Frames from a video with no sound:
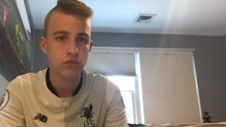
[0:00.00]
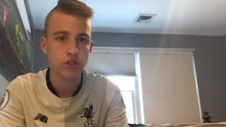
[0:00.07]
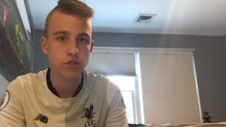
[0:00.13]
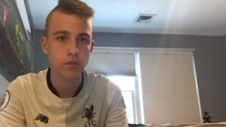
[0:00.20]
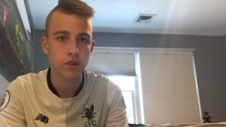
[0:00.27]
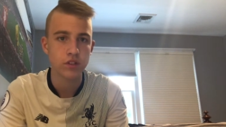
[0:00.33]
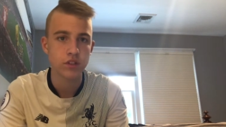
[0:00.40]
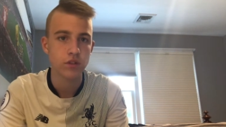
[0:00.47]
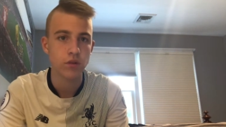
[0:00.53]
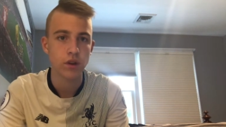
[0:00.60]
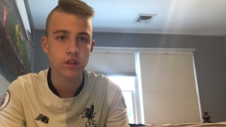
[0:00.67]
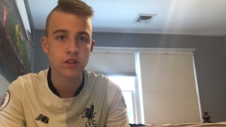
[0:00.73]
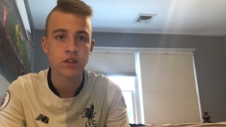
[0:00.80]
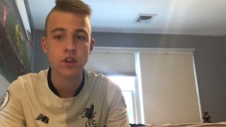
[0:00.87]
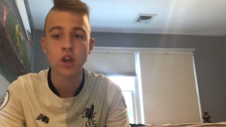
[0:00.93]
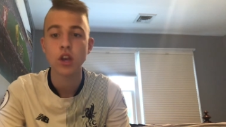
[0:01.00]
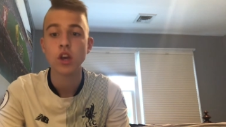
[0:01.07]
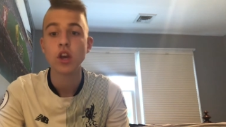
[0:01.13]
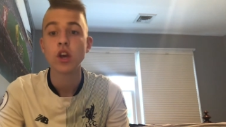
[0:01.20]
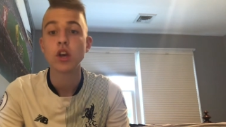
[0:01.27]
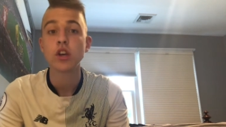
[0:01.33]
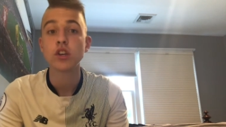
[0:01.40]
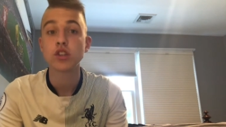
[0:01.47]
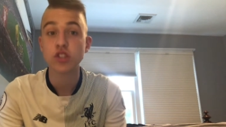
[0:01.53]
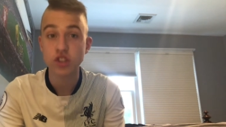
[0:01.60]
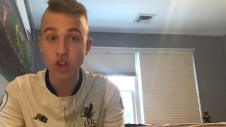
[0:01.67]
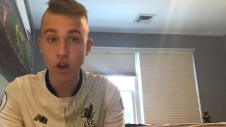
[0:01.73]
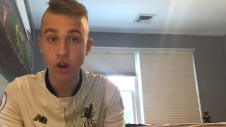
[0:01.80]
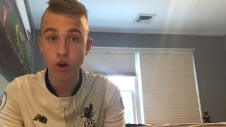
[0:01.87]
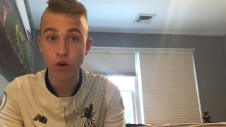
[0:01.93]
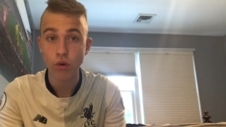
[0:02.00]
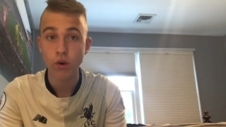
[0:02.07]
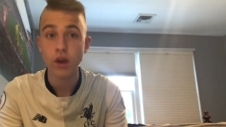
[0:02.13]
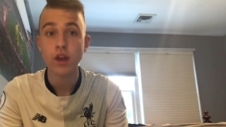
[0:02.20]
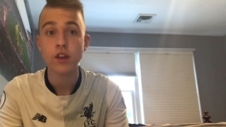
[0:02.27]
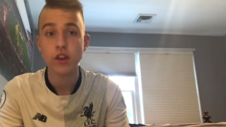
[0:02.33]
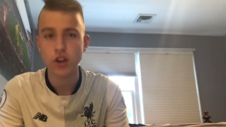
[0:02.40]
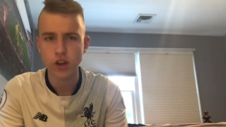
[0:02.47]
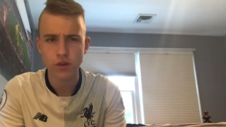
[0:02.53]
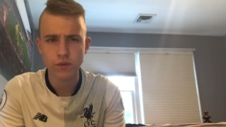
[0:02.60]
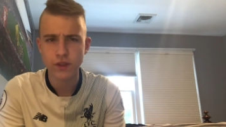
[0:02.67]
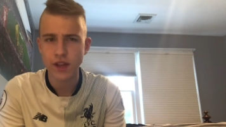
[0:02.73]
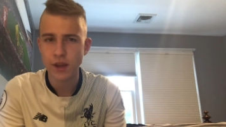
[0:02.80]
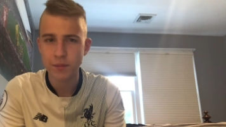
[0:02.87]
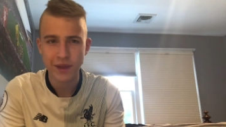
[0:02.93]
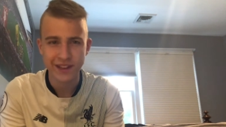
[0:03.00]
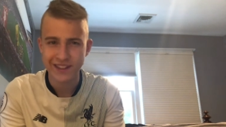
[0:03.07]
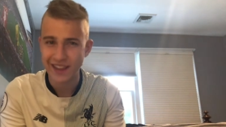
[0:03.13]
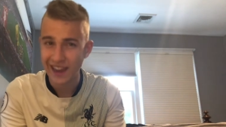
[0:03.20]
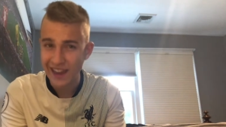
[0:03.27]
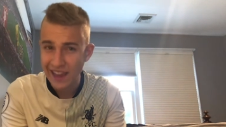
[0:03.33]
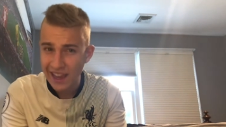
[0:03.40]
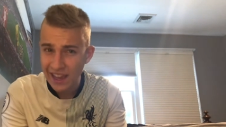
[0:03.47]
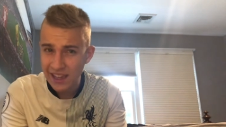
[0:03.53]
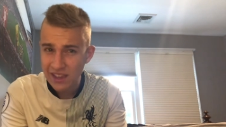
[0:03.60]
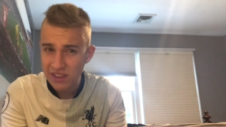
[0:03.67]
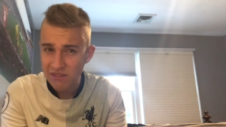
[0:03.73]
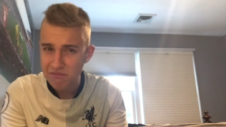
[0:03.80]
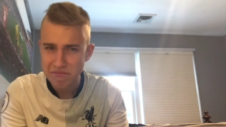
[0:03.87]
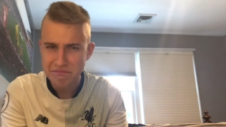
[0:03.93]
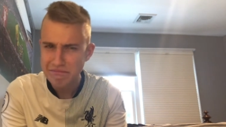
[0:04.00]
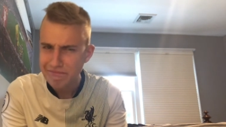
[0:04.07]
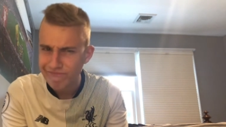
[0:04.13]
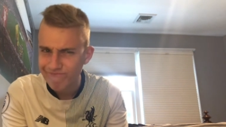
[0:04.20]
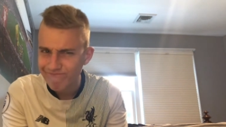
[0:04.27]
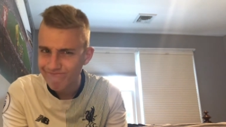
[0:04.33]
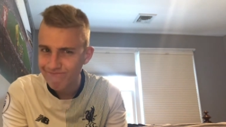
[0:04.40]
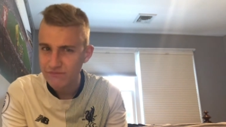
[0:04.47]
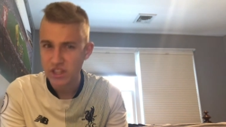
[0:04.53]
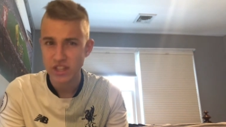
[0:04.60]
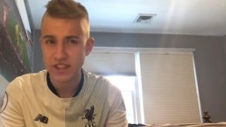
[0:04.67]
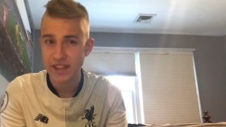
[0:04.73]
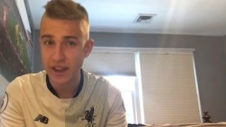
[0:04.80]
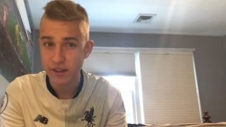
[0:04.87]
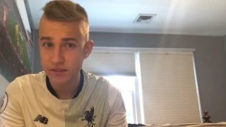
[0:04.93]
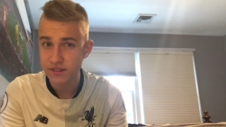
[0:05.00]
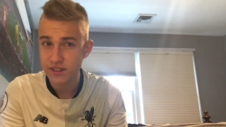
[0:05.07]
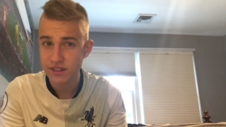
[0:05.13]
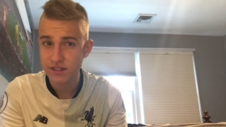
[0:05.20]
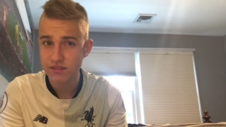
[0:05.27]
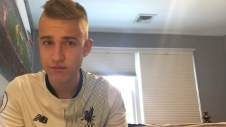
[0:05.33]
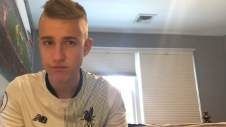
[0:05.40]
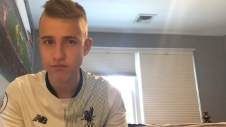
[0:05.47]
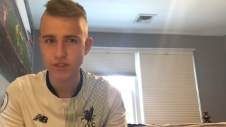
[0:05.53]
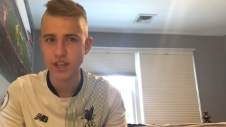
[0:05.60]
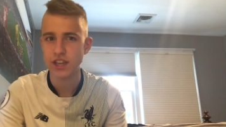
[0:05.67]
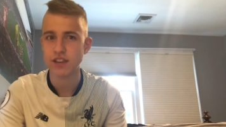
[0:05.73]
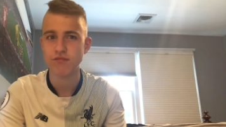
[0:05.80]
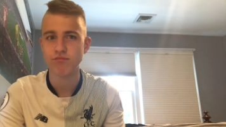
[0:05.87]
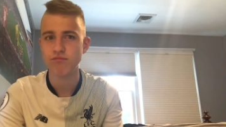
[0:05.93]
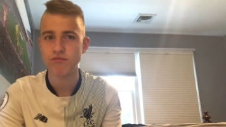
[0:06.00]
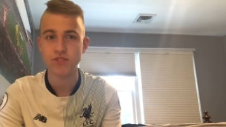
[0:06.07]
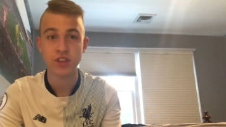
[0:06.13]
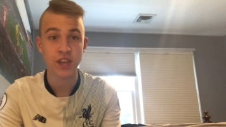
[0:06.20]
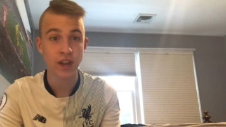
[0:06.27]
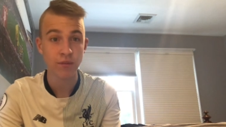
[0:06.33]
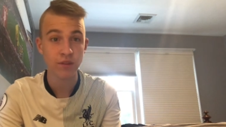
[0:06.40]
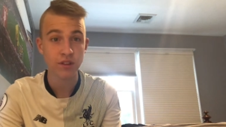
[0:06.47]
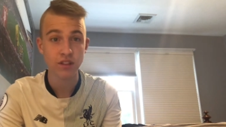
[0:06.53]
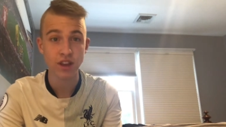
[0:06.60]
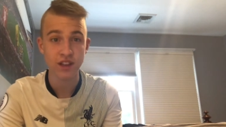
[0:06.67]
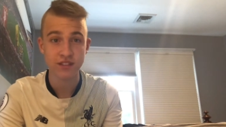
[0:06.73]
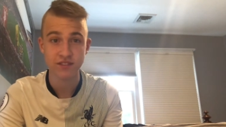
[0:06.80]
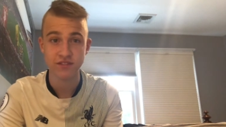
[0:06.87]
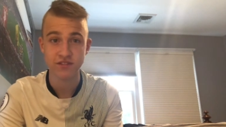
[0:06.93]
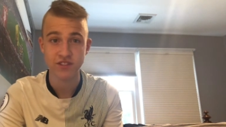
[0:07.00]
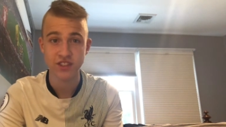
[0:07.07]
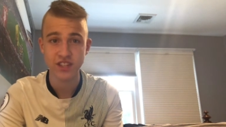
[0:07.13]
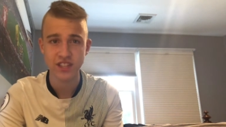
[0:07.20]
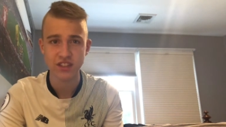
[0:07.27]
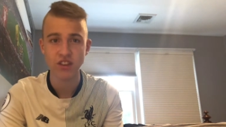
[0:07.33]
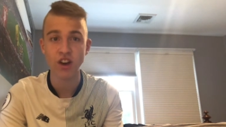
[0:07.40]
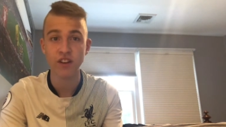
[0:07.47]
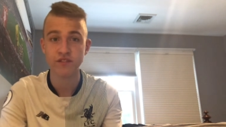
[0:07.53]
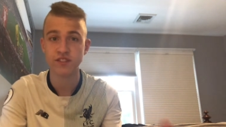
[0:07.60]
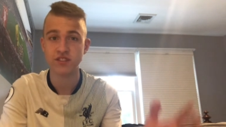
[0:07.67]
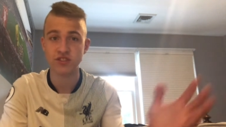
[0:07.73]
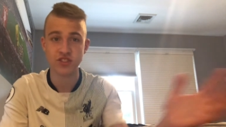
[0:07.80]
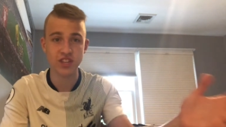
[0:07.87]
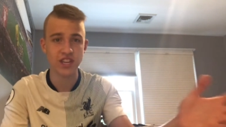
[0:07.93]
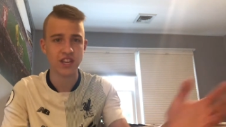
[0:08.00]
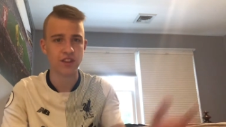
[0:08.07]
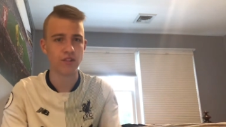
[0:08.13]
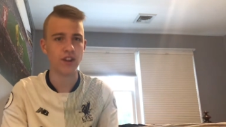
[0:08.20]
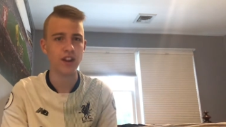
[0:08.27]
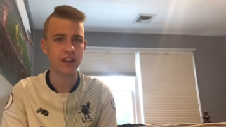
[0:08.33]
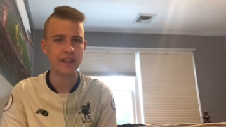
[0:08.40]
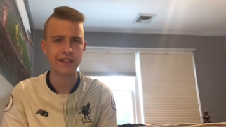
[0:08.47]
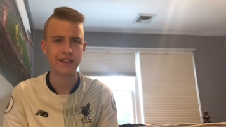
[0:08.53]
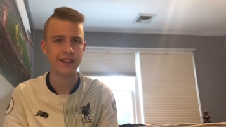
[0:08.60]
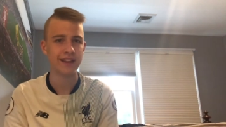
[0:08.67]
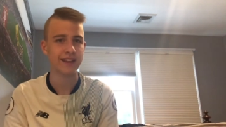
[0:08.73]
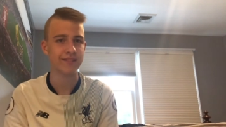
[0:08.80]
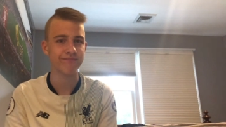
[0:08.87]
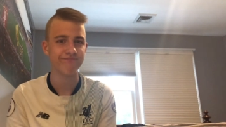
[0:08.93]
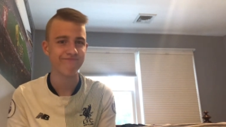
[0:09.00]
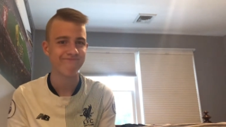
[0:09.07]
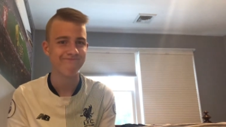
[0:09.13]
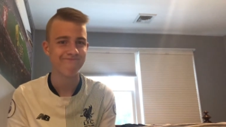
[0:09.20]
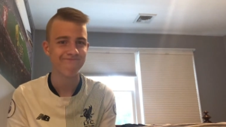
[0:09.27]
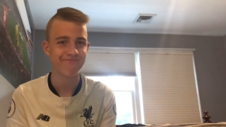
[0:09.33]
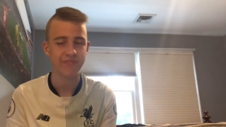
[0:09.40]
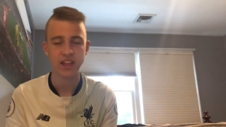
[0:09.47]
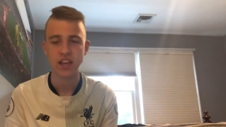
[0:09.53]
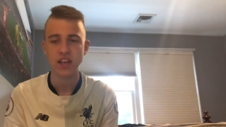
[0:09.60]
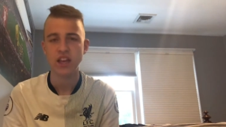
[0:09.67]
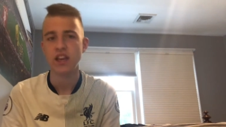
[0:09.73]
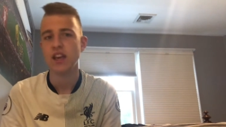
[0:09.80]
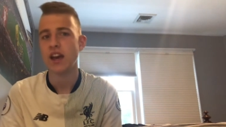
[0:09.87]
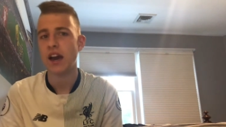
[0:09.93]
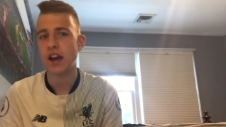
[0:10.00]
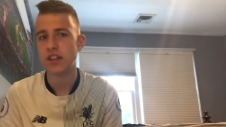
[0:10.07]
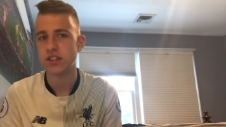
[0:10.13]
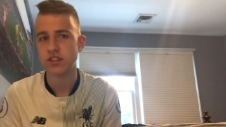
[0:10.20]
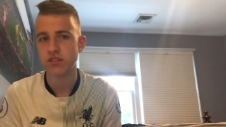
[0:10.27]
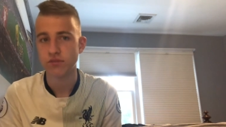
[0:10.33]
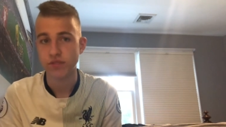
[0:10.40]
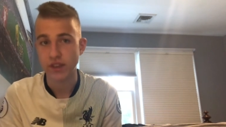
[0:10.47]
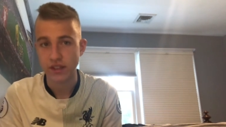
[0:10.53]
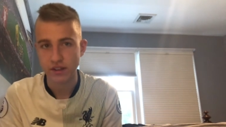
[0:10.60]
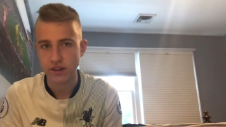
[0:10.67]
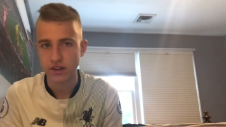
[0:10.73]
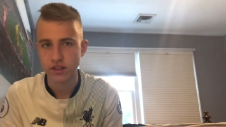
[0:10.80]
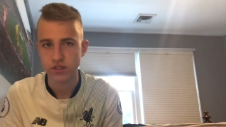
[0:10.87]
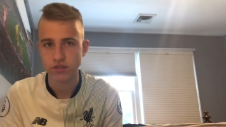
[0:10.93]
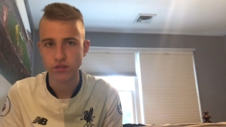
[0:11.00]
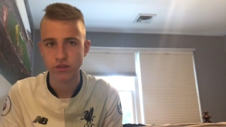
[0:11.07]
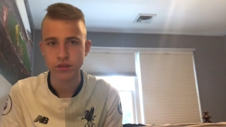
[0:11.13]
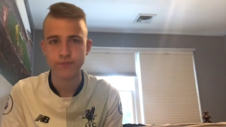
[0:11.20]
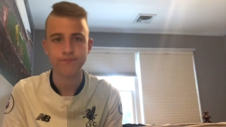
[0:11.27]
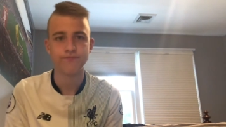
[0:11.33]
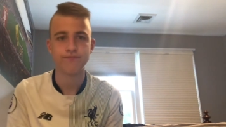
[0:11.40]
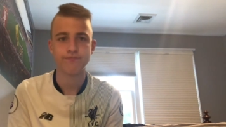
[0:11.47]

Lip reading: do much to us. So you're going to rely on Benteke, Townsend, like, you got rid of Loftus-Cheek already. Like, I just don't think they're going to score.